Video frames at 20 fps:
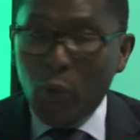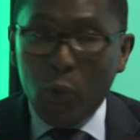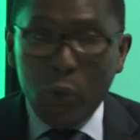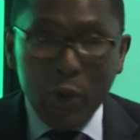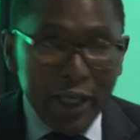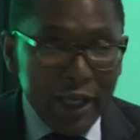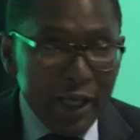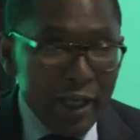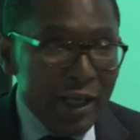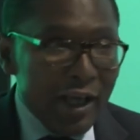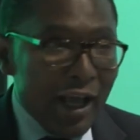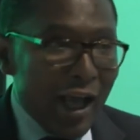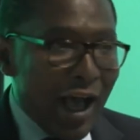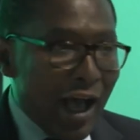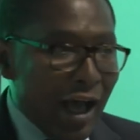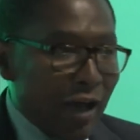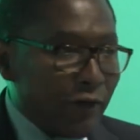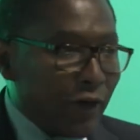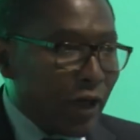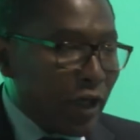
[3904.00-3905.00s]
We
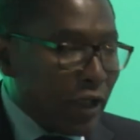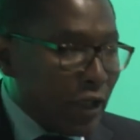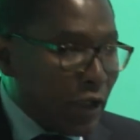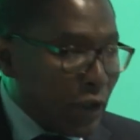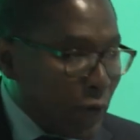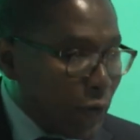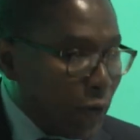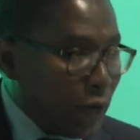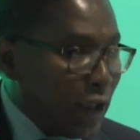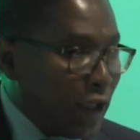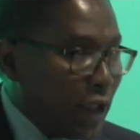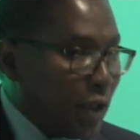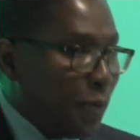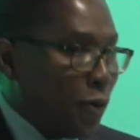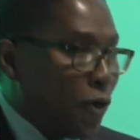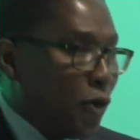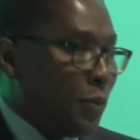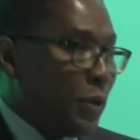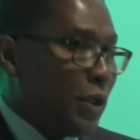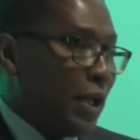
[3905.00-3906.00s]
have a unique
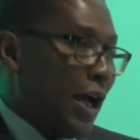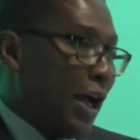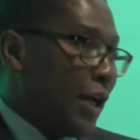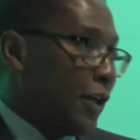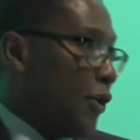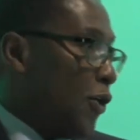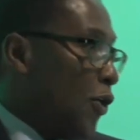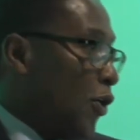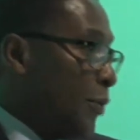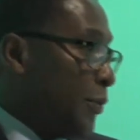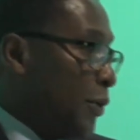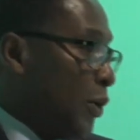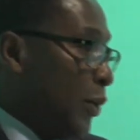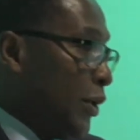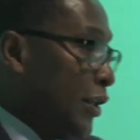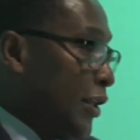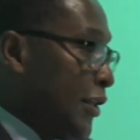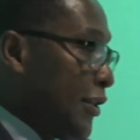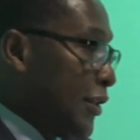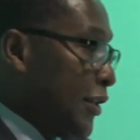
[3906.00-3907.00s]
moment at
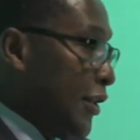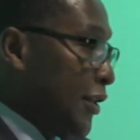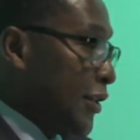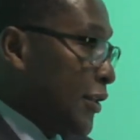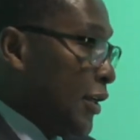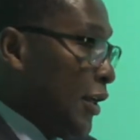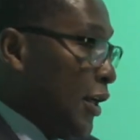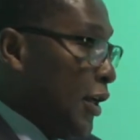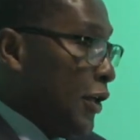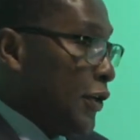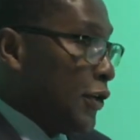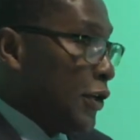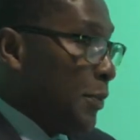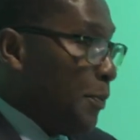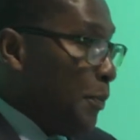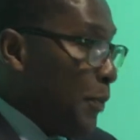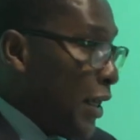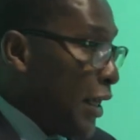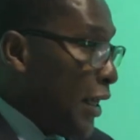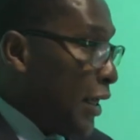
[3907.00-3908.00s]
COP26 to
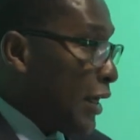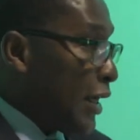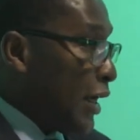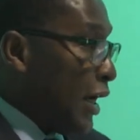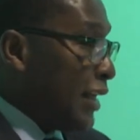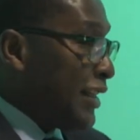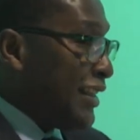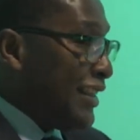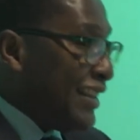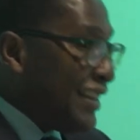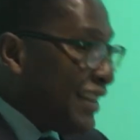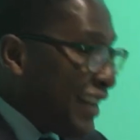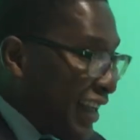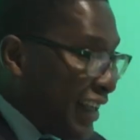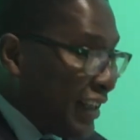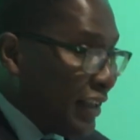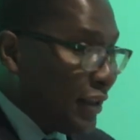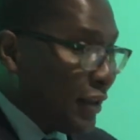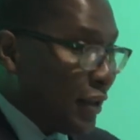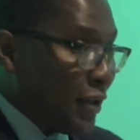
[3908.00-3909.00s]
make a
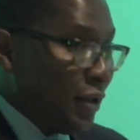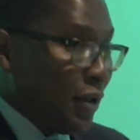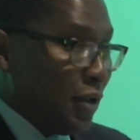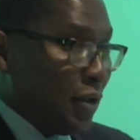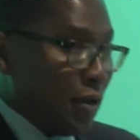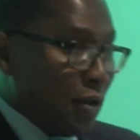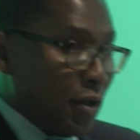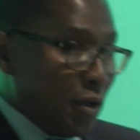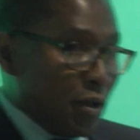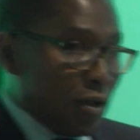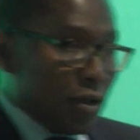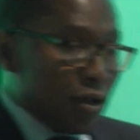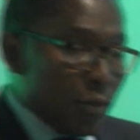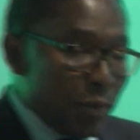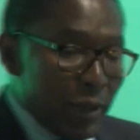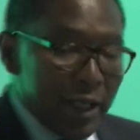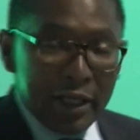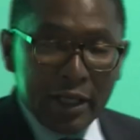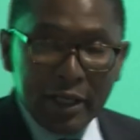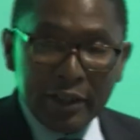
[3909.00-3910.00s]
dent,
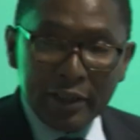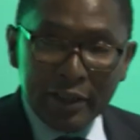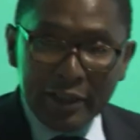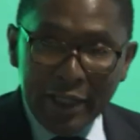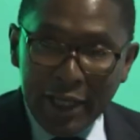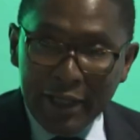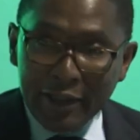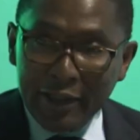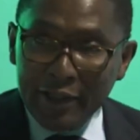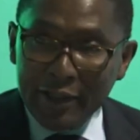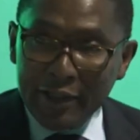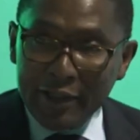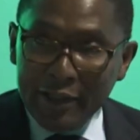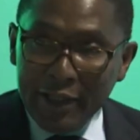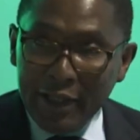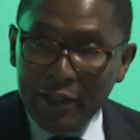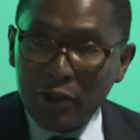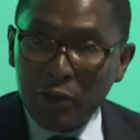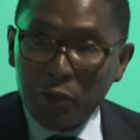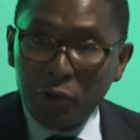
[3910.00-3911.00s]
and
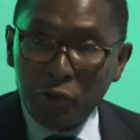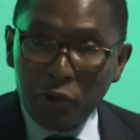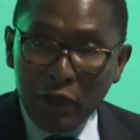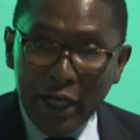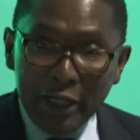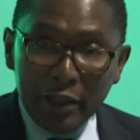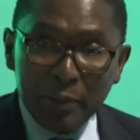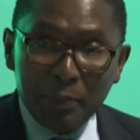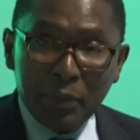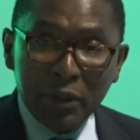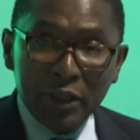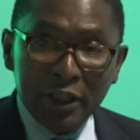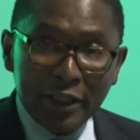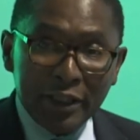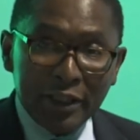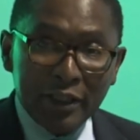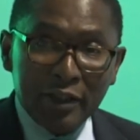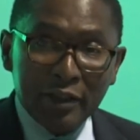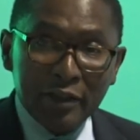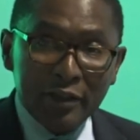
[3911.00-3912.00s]
send the right
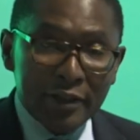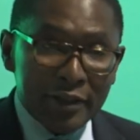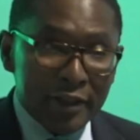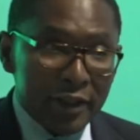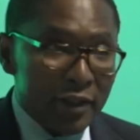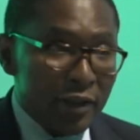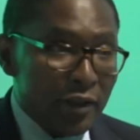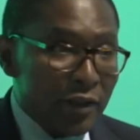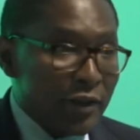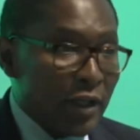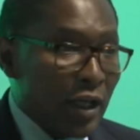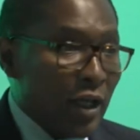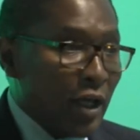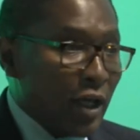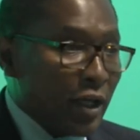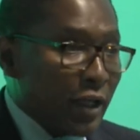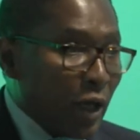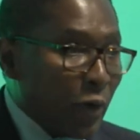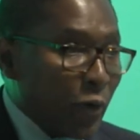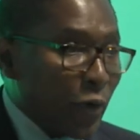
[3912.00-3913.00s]
political signals
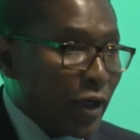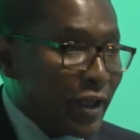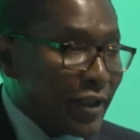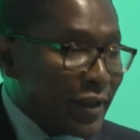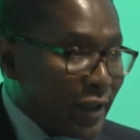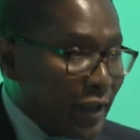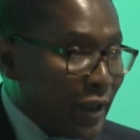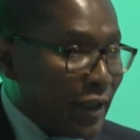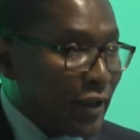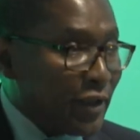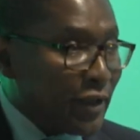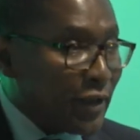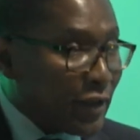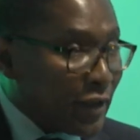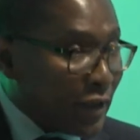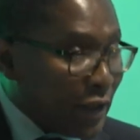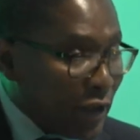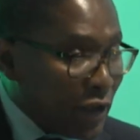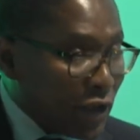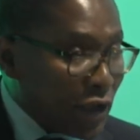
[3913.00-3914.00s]
that we're seeing a
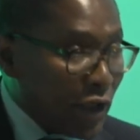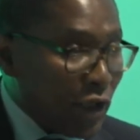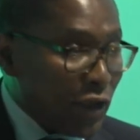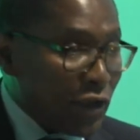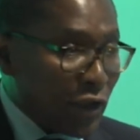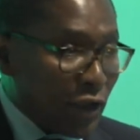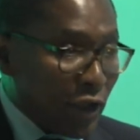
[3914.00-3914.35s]
sea change in